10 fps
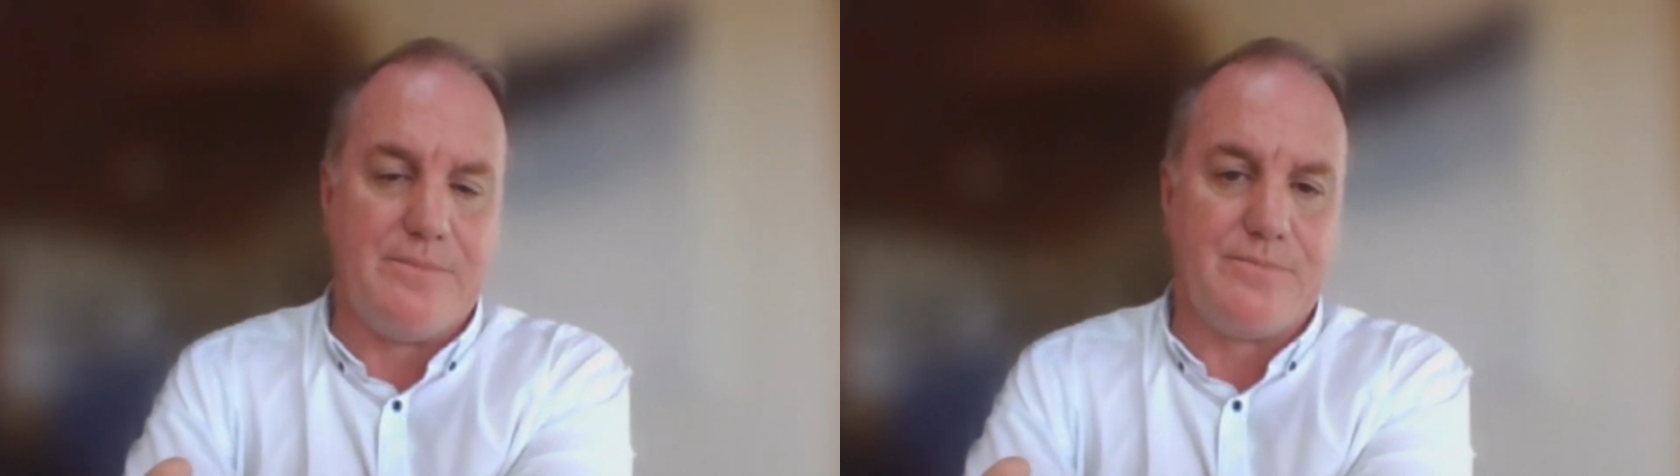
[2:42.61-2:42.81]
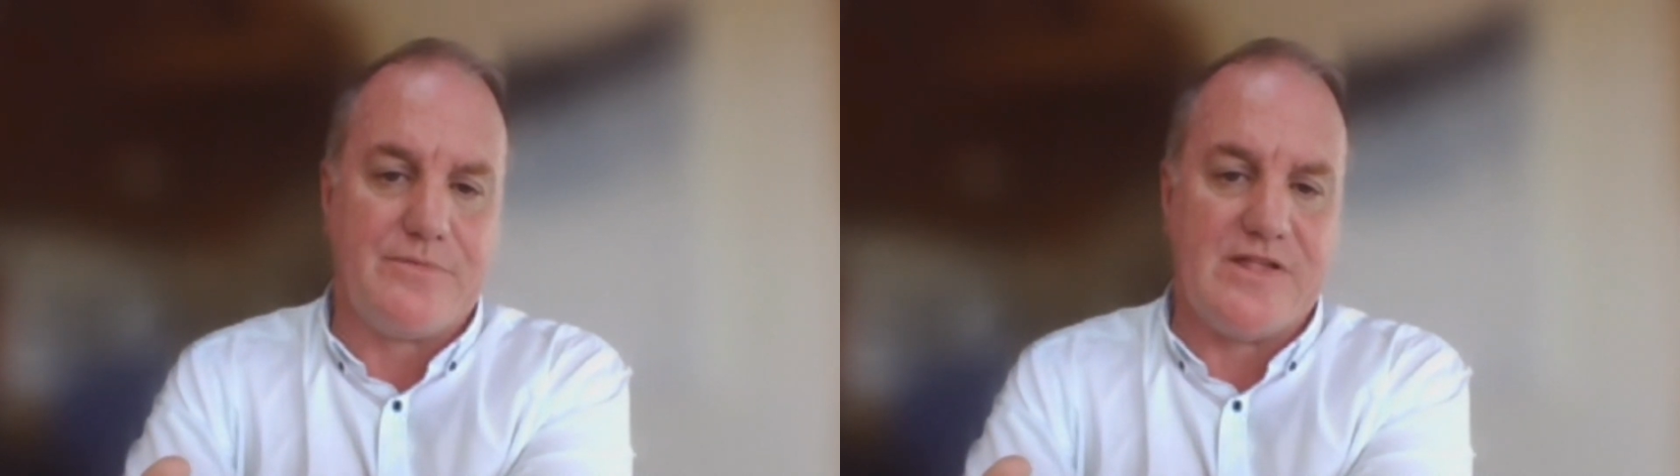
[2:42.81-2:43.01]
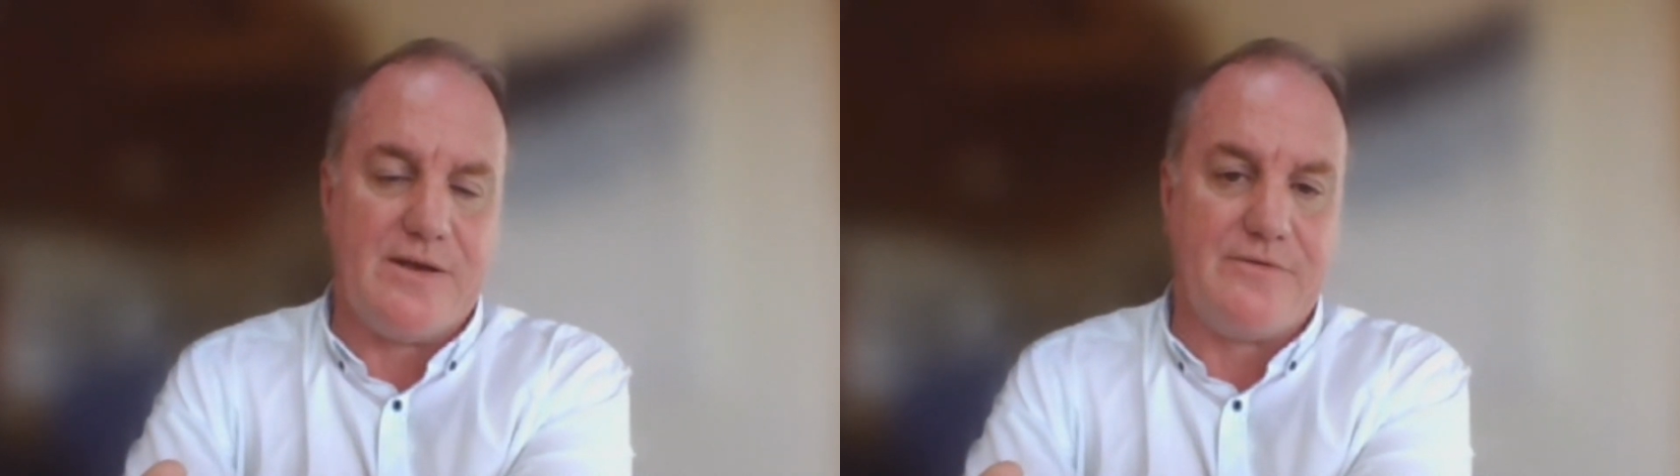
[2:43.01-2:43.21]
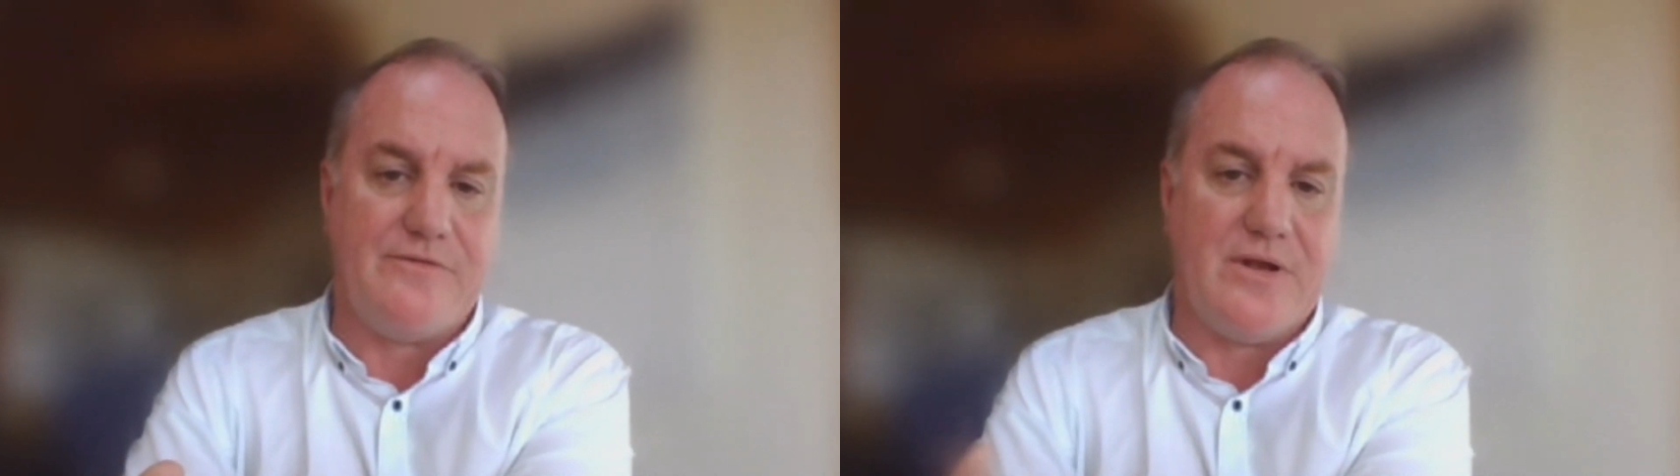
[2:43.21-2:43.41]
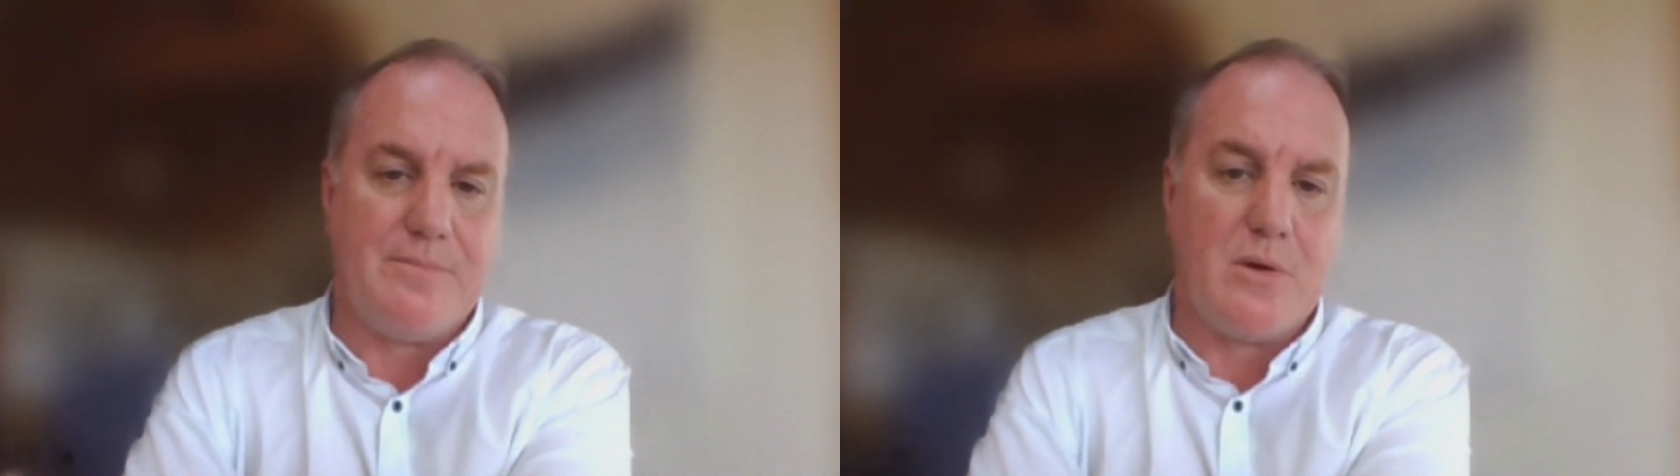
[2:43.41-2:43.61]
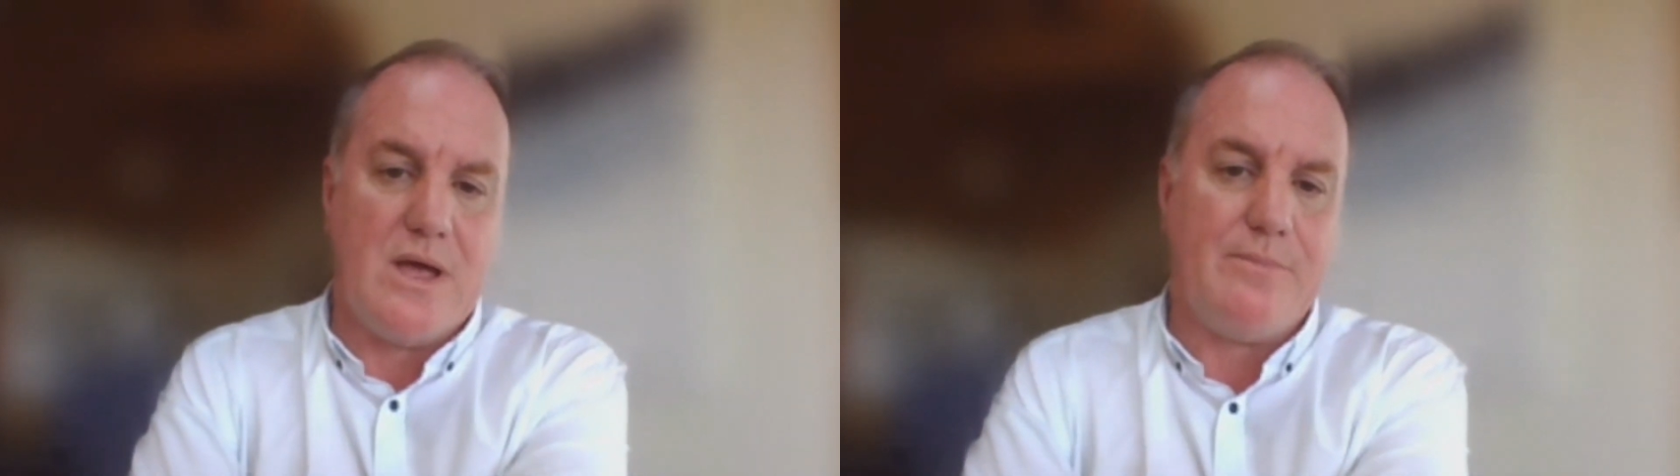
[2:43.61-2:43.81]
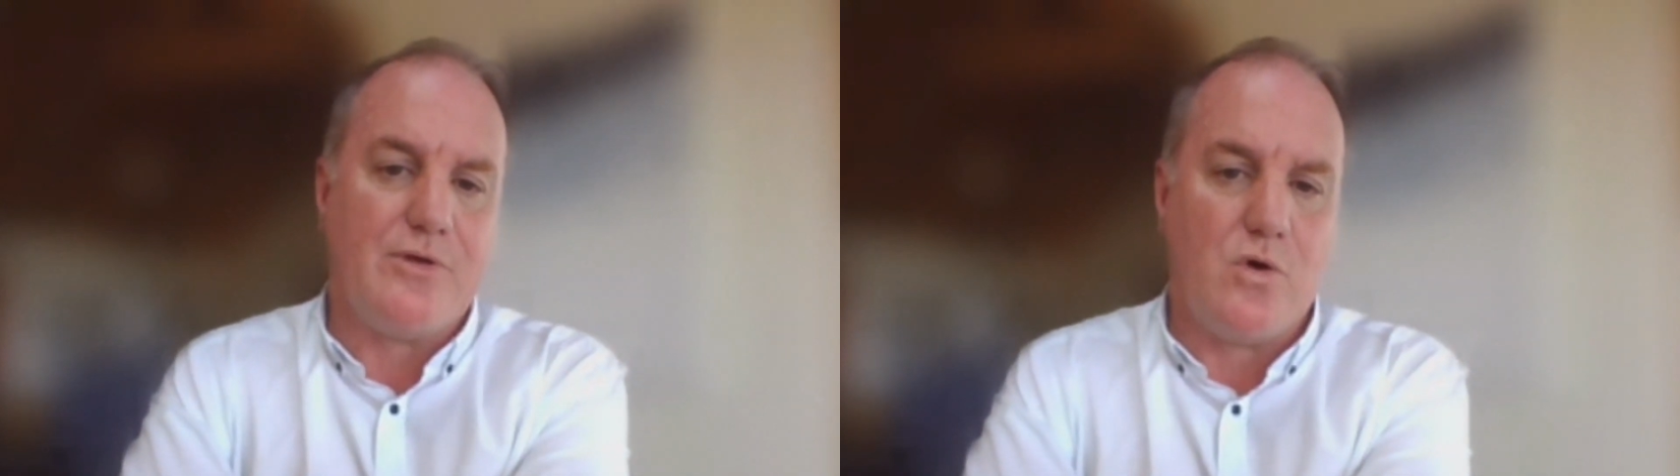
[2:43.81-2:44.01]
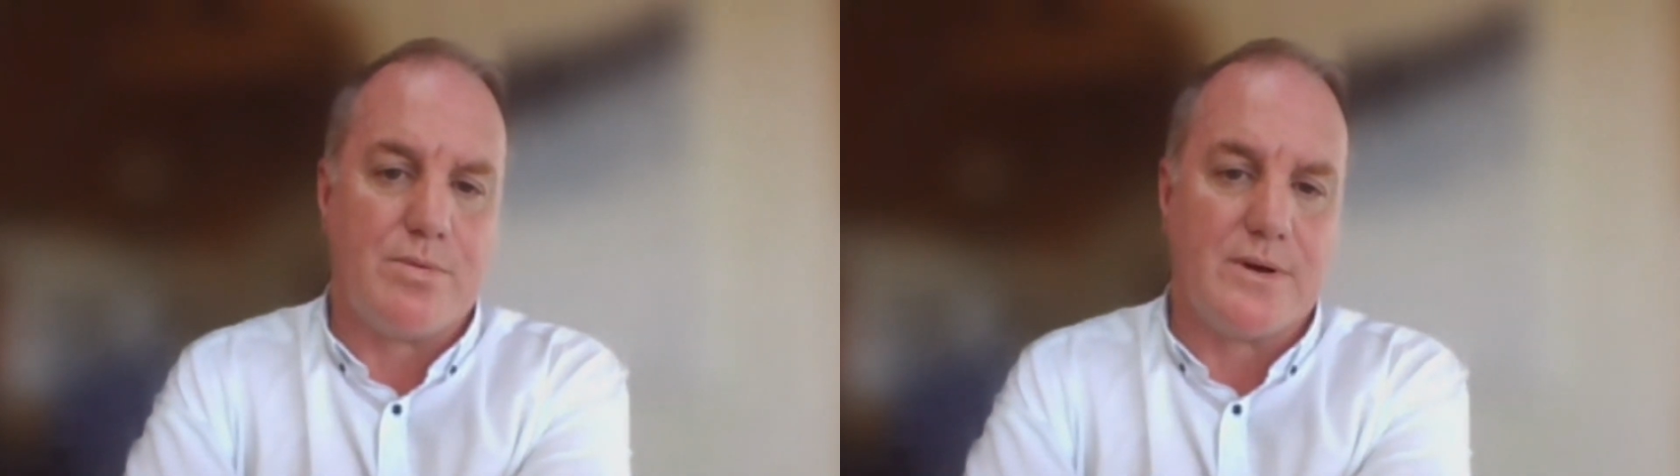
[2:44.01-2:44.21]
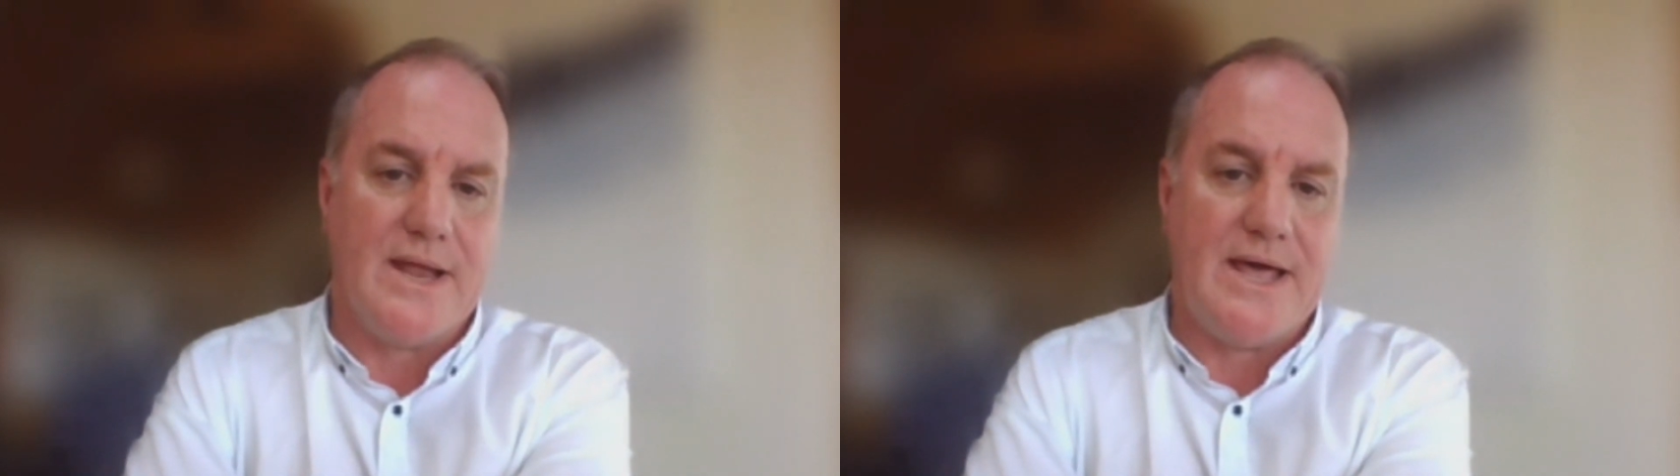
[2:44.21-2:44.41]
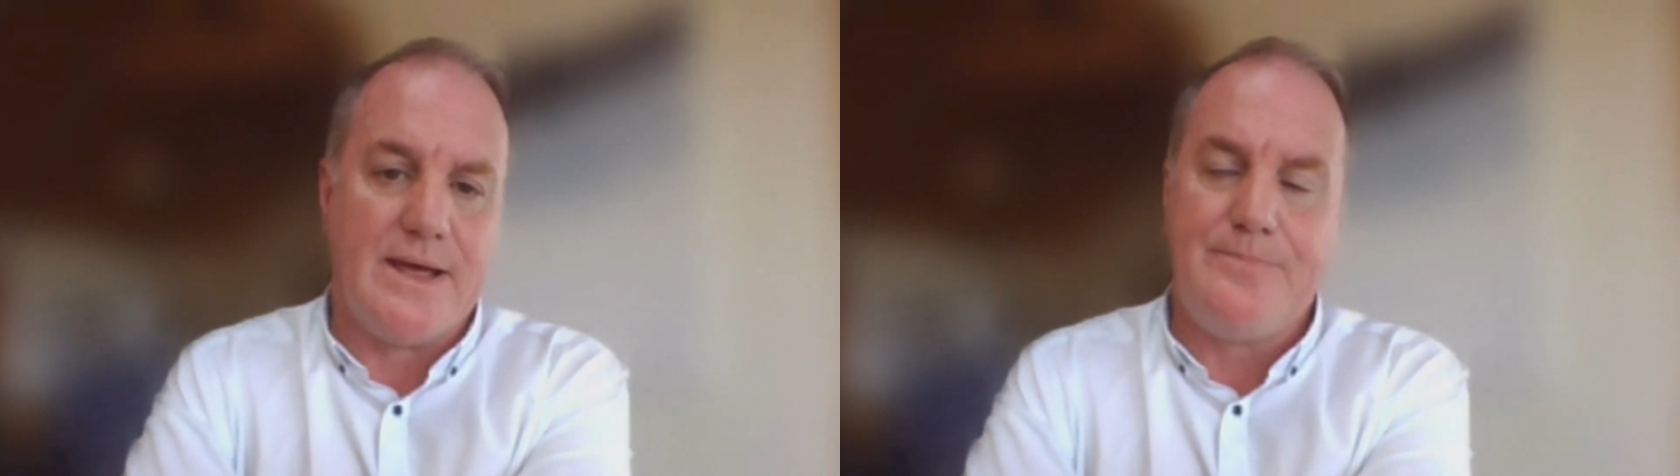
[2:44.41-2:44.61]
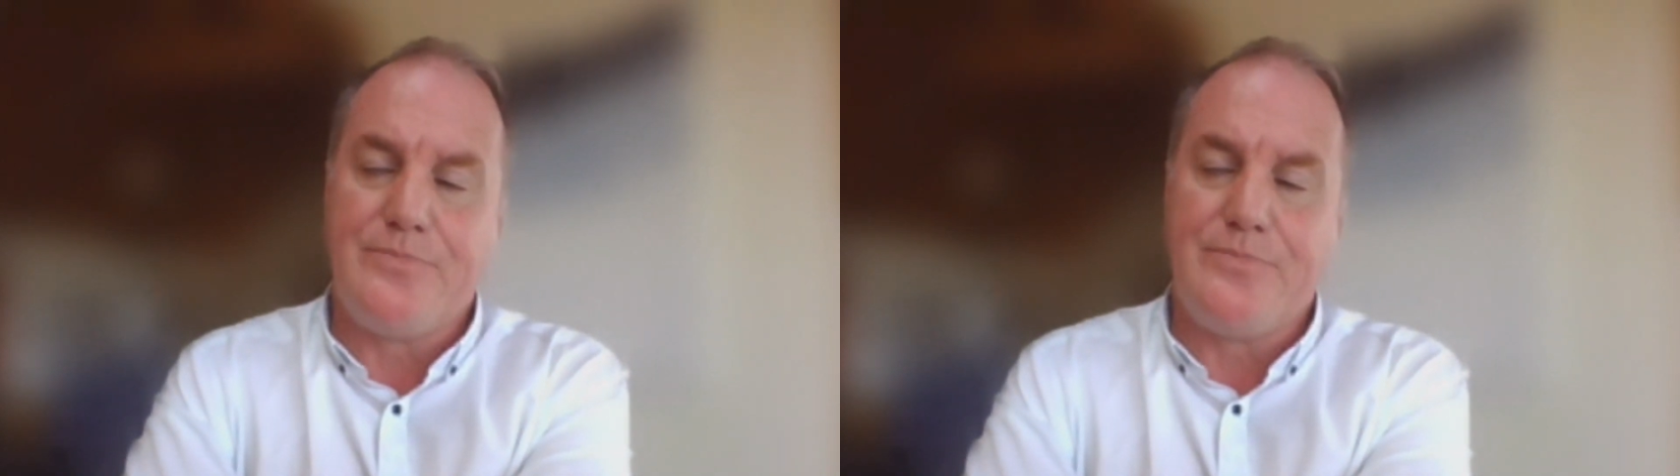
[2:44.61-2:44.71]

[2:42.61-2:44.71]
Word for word: started developing my way up the corporate ladder,